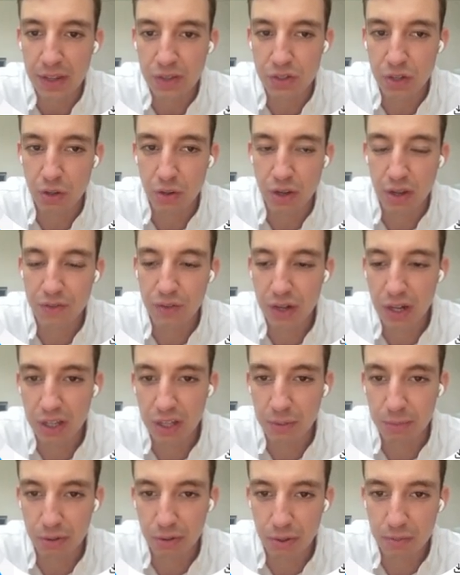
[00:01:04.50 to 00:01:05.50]
So if we look
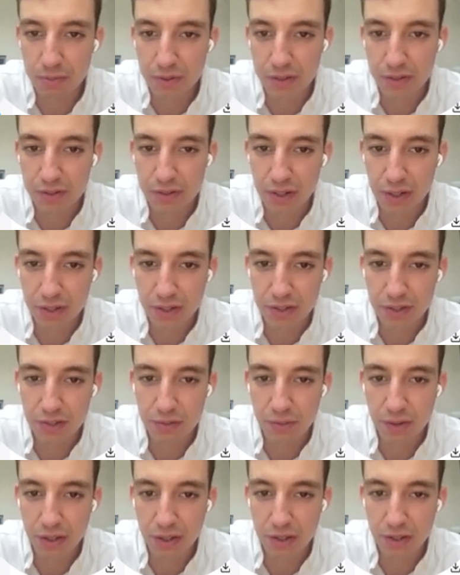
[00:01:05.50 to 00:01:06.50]
at the prompts, now this
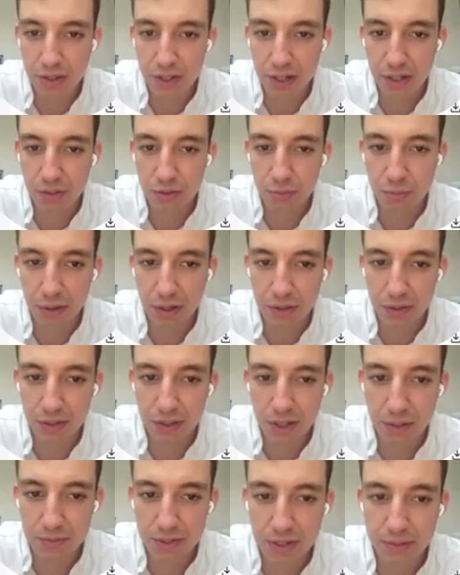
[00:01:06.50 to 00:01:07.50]
is where the kind of cool
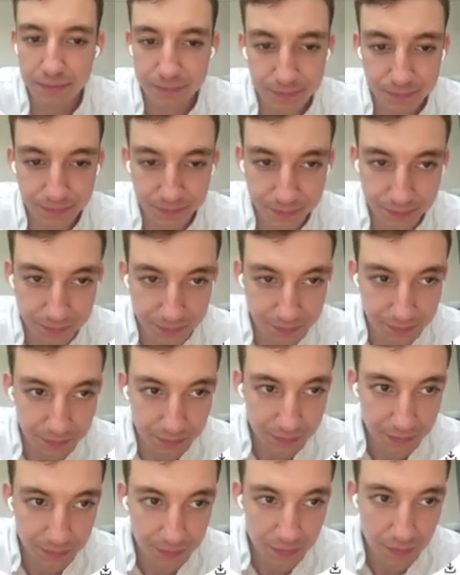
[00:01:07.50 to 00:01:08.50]
part comes in.
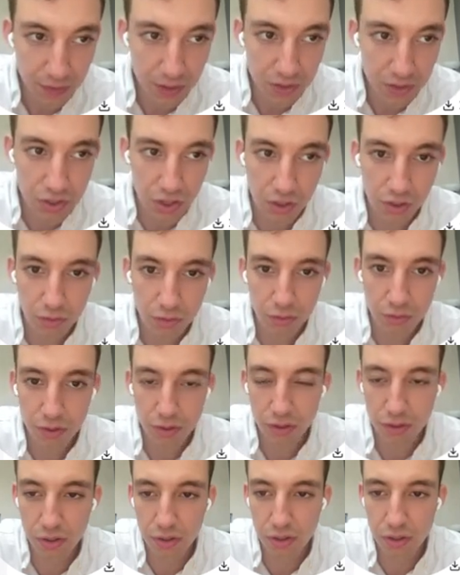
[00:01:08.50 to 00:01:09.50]
So
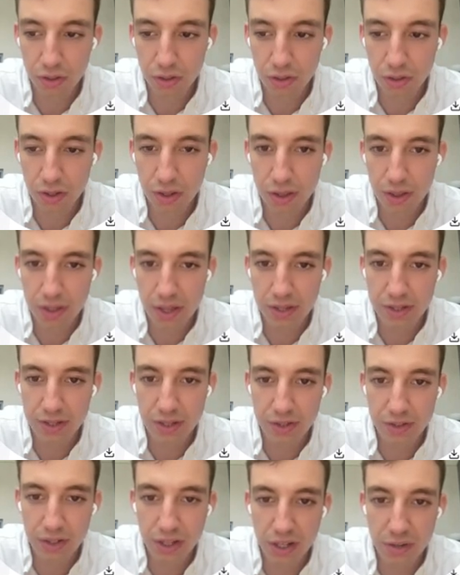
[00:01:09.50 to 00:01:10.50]
this
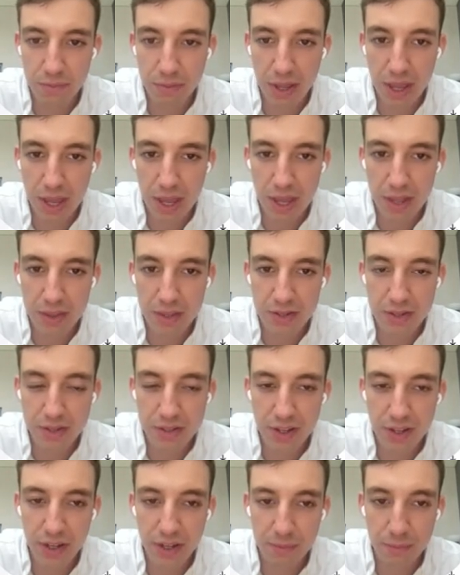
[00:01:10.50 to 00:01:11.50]

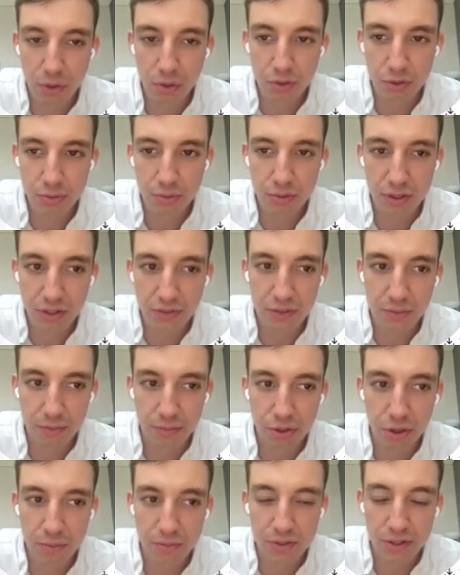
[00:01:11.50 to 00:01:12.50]
is like multiple different
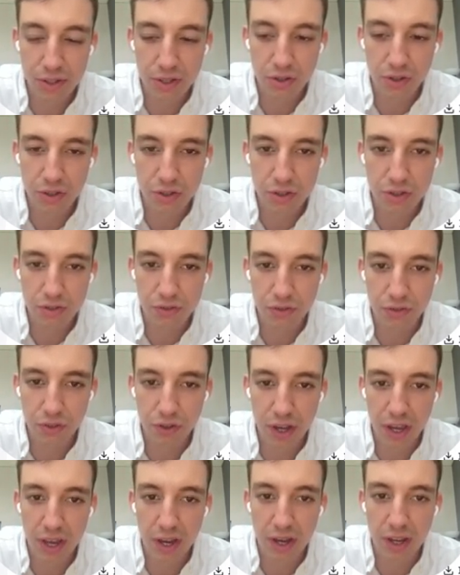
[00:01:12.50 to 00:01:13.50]
prompts that you could use
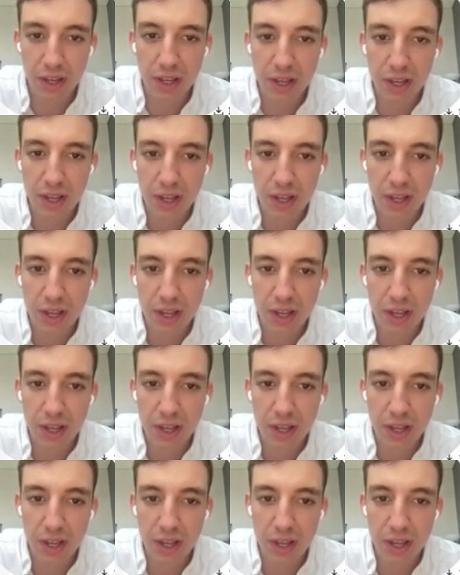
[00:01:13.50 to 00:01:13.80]
for AI.